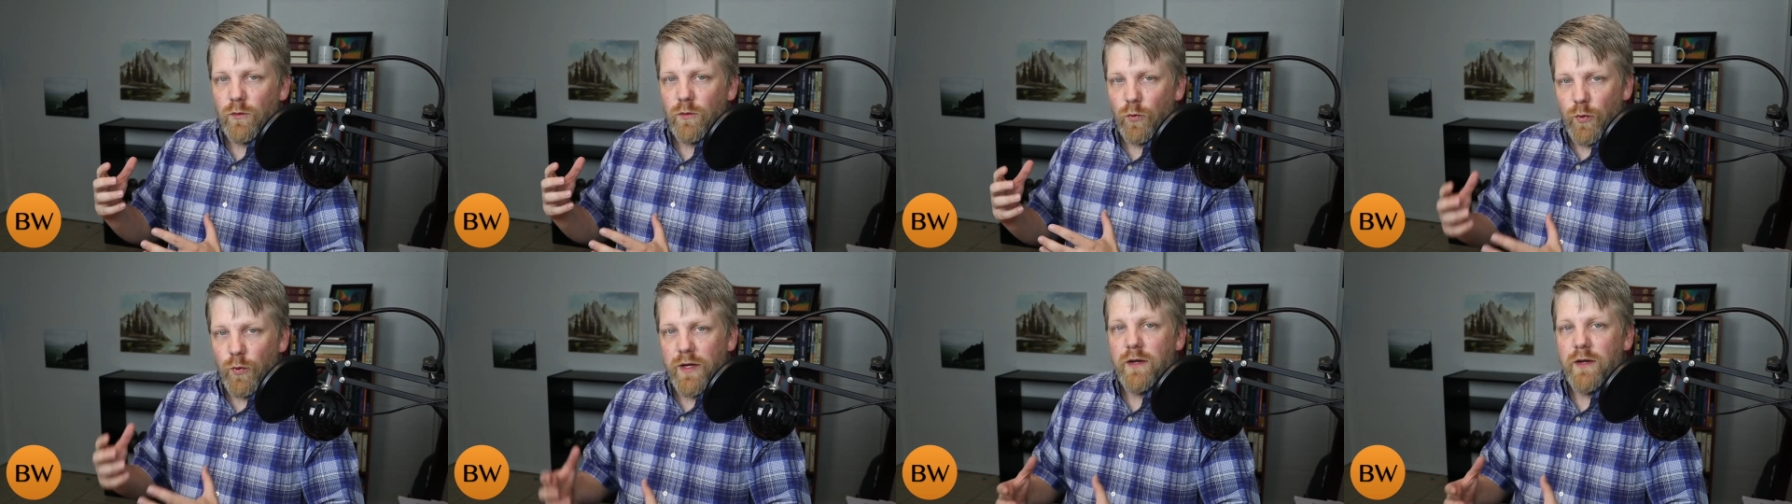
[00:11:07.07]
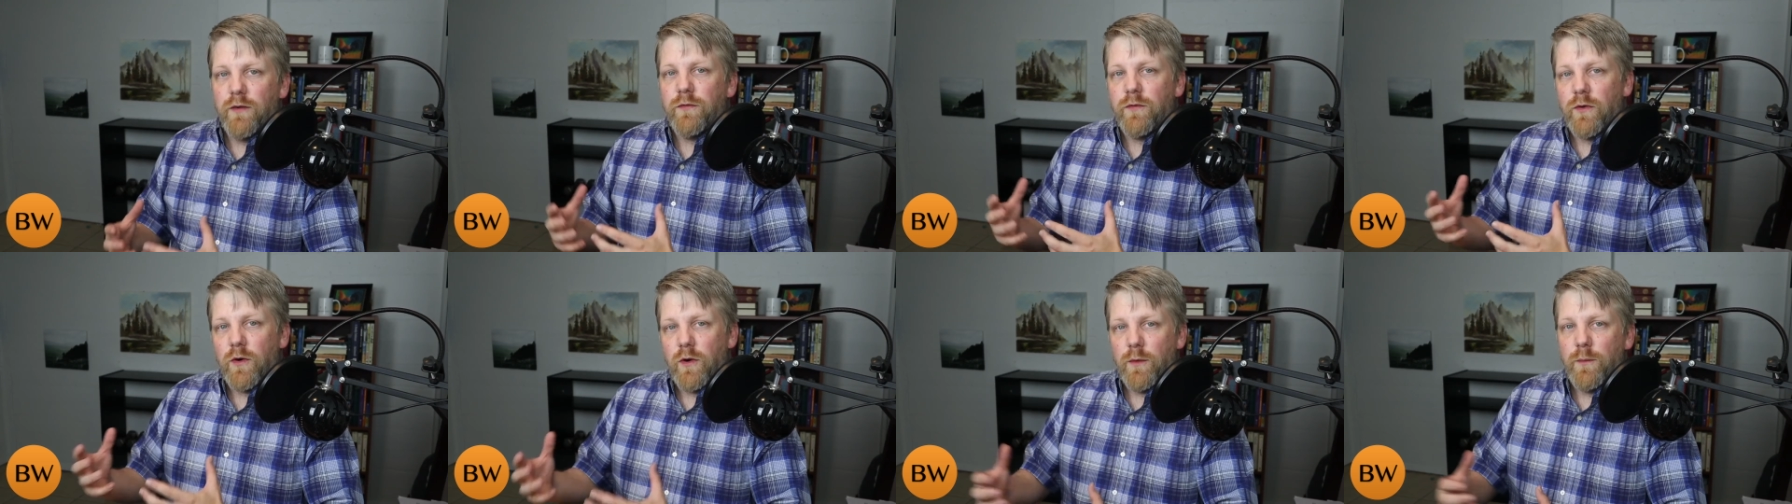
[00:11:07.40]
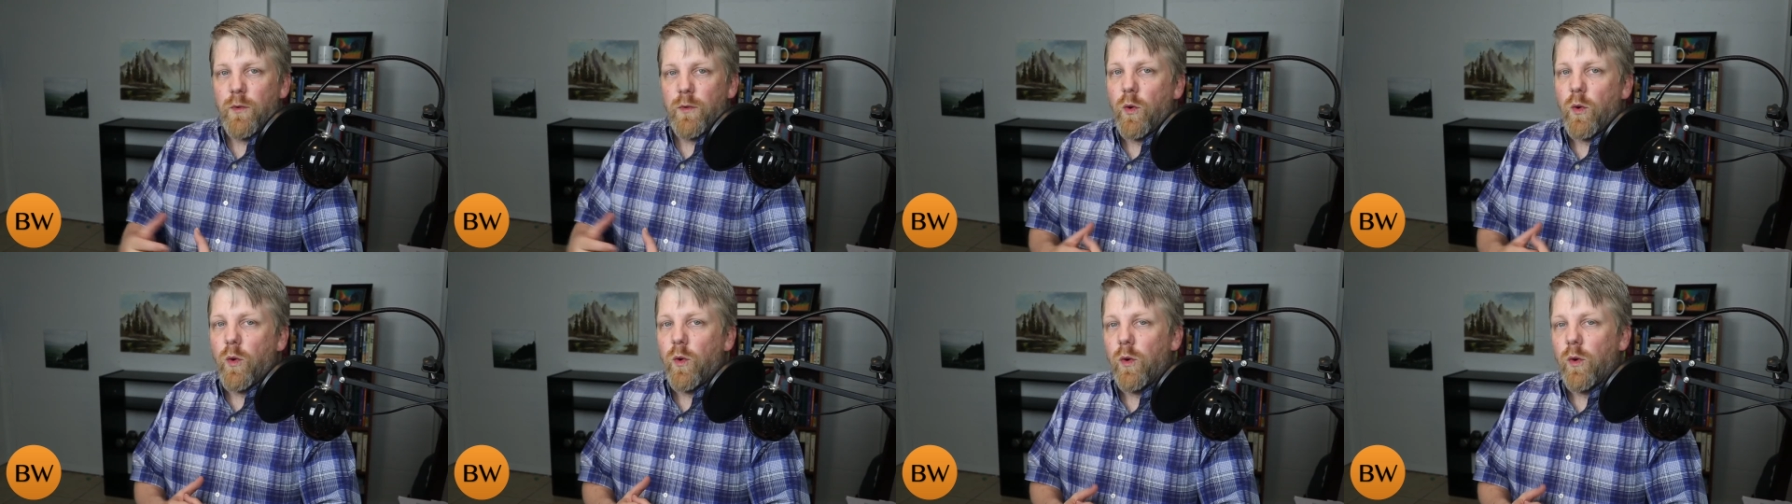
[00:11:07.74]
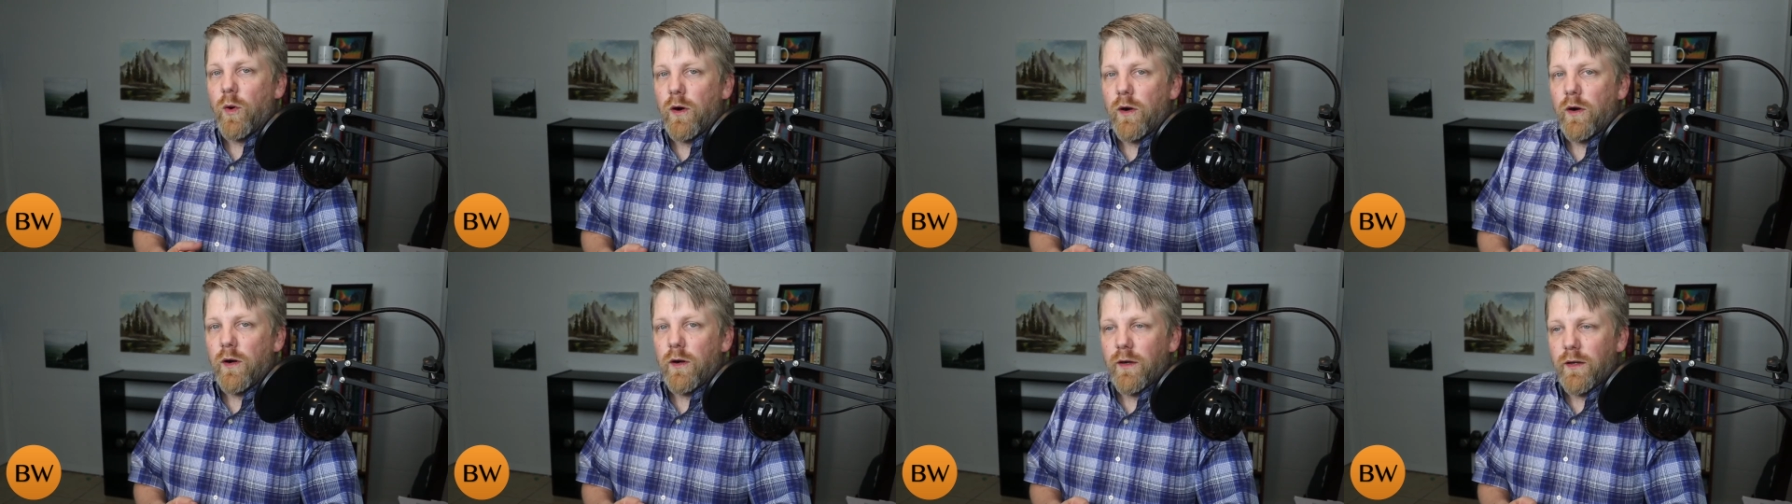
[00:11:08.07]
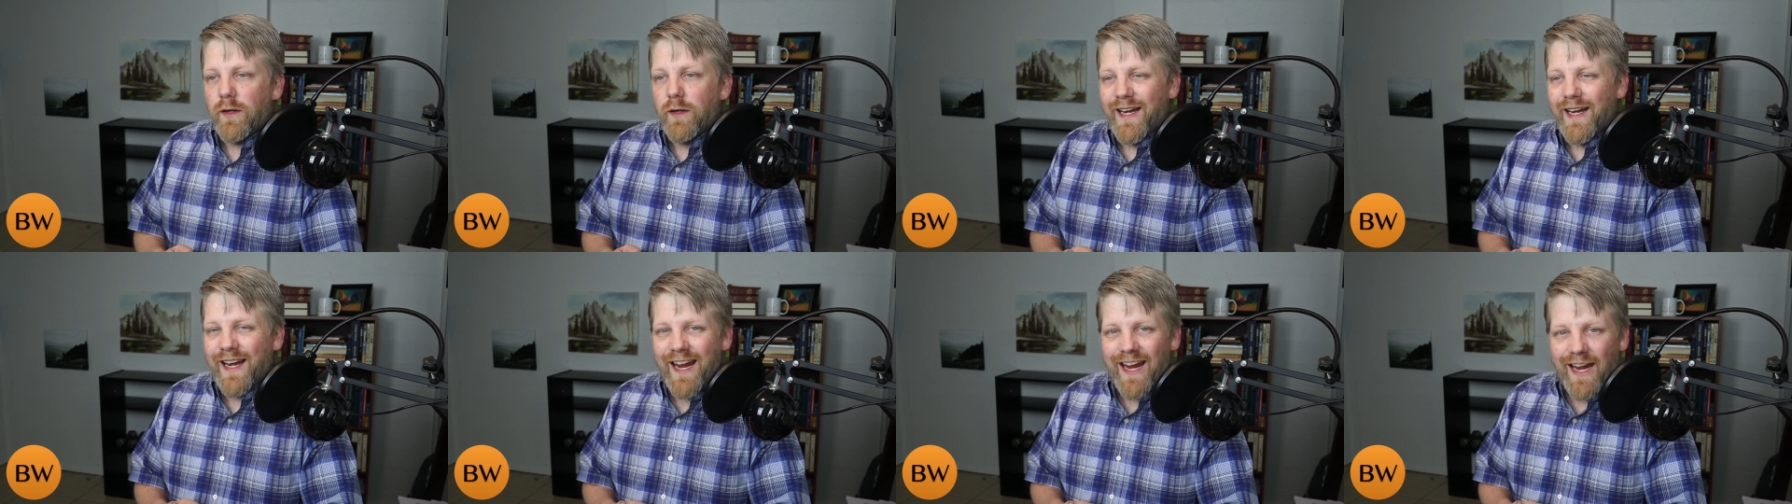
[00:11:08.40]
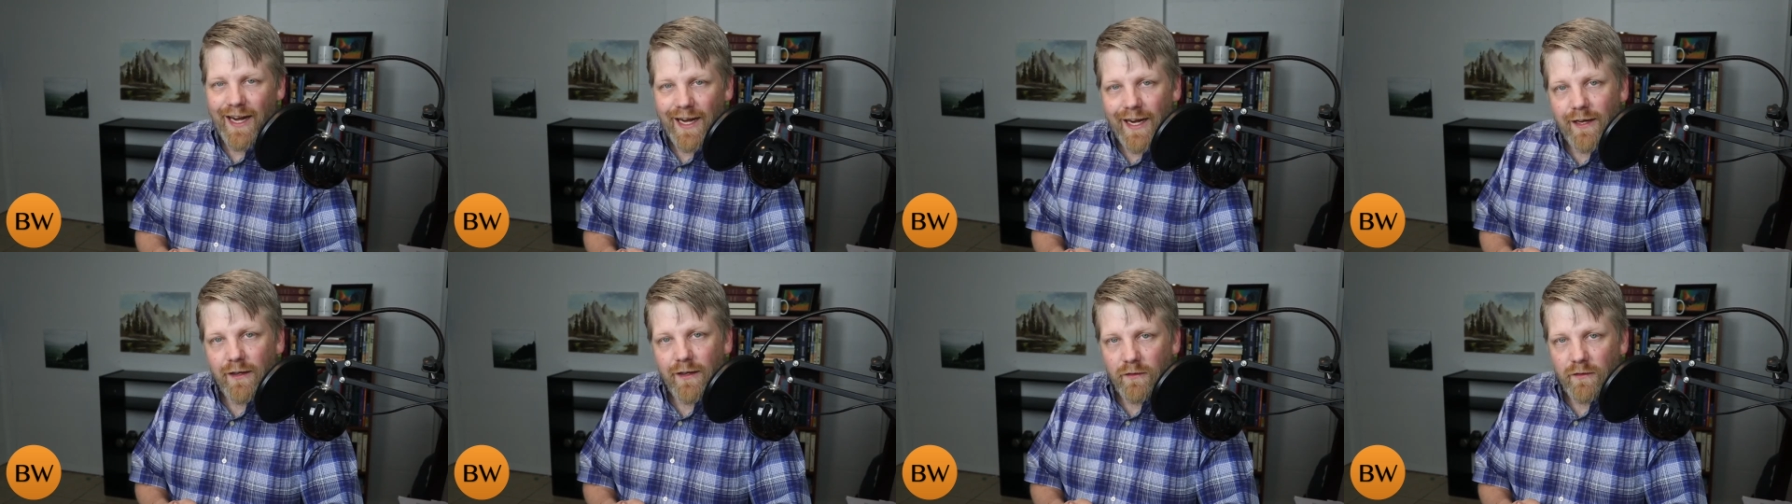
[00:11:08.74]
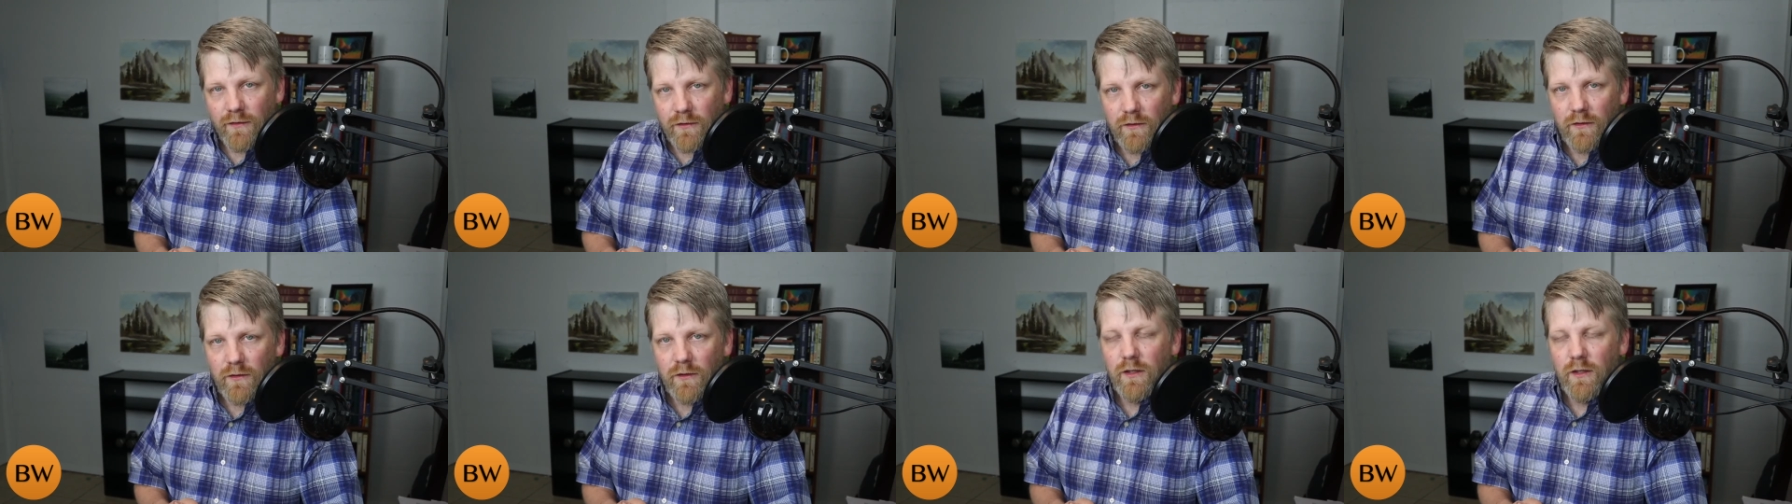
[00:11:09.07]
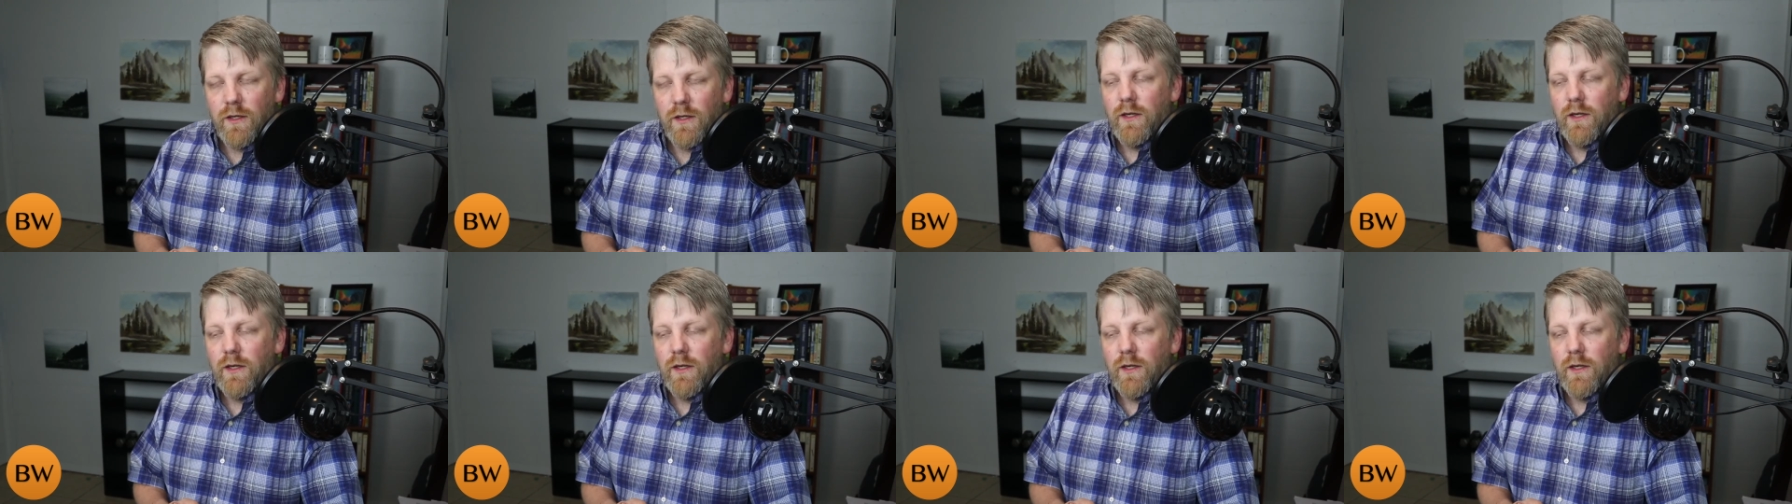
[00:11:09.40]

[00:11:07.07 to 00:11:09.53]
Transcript: reaffirm or enhance.